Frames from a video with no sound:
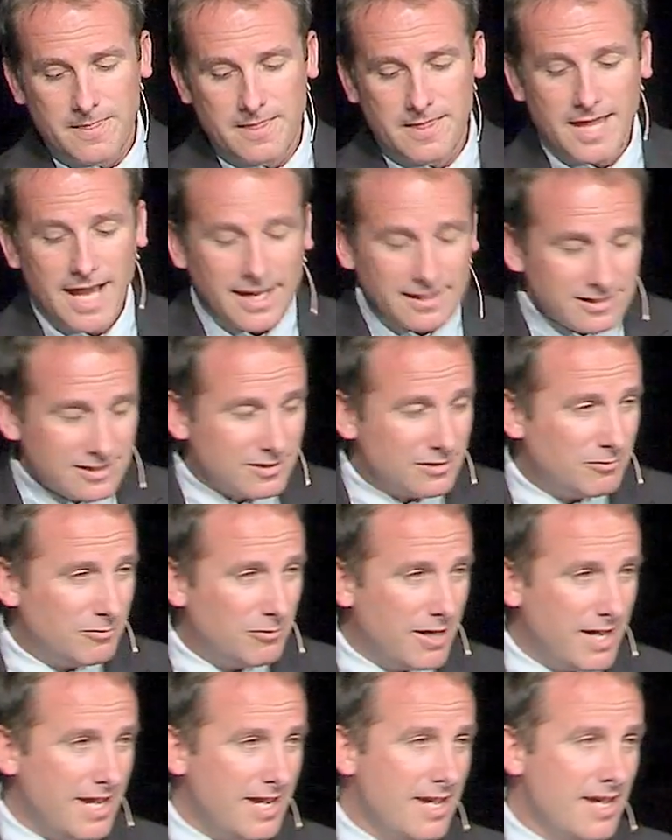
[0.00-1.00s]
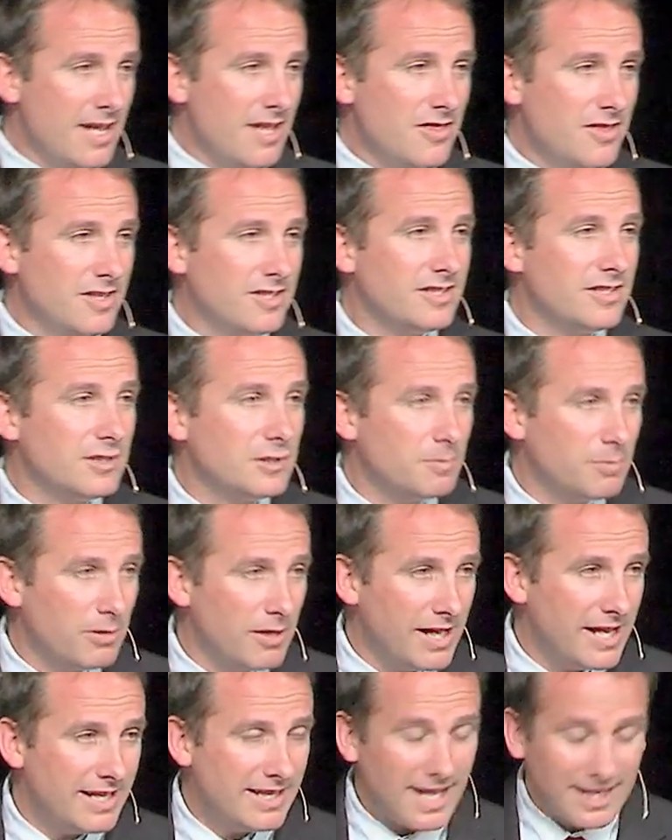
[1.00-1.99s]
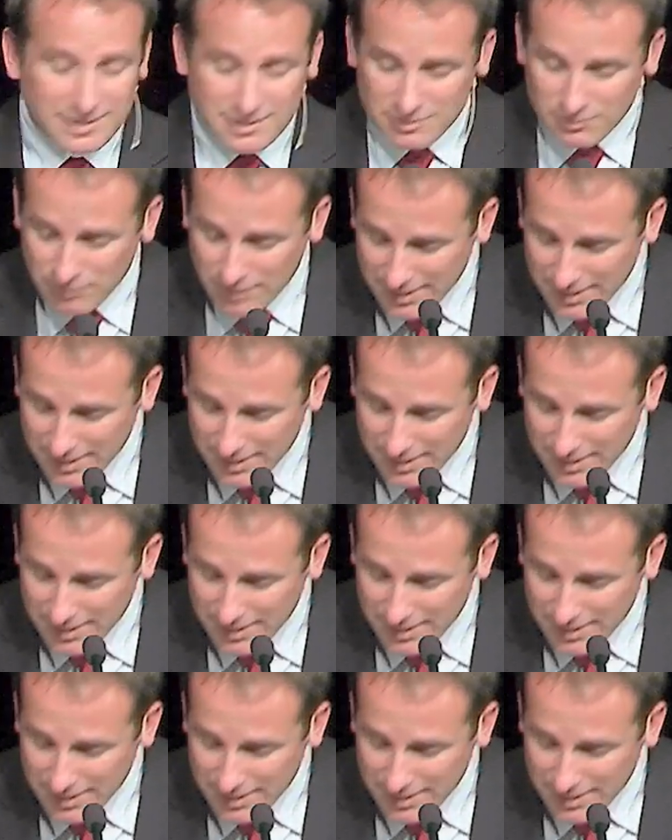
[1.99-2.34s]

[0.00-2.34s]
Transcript: That's the way this is played. That's the